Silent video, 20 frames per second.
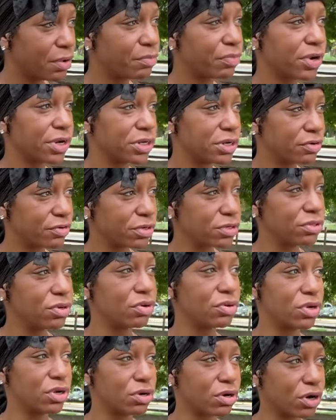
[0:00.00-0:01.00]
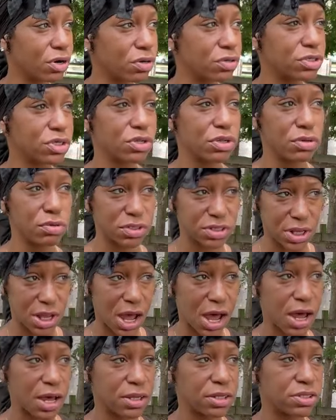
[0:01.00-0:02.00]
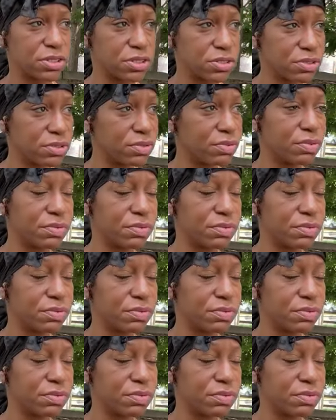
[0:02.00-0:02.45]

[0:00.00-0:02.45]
Bring the the girls' clothes, guys too.